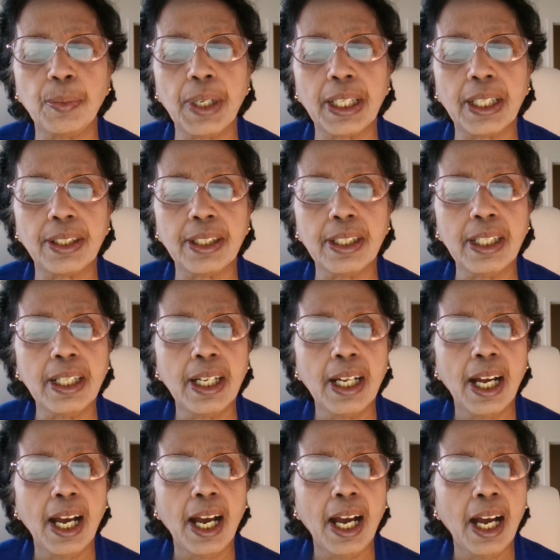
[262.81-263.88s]
make it
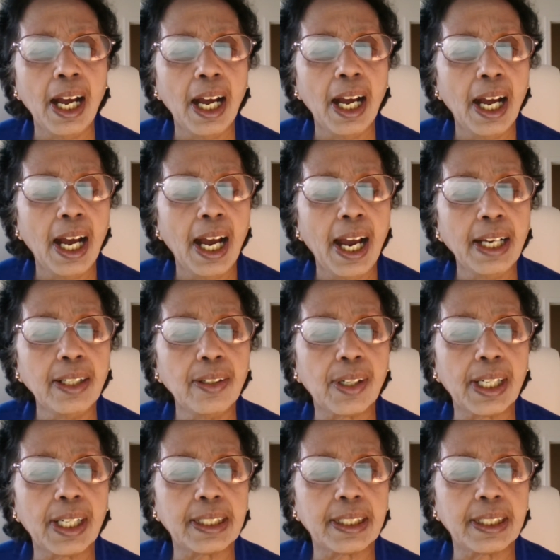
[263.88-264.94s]

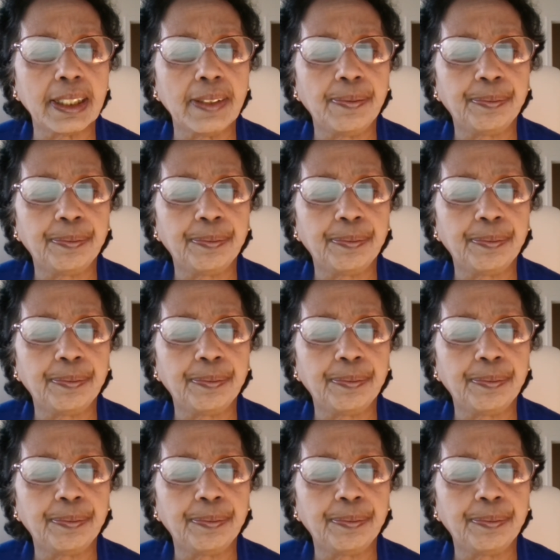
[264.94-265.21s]
accurate.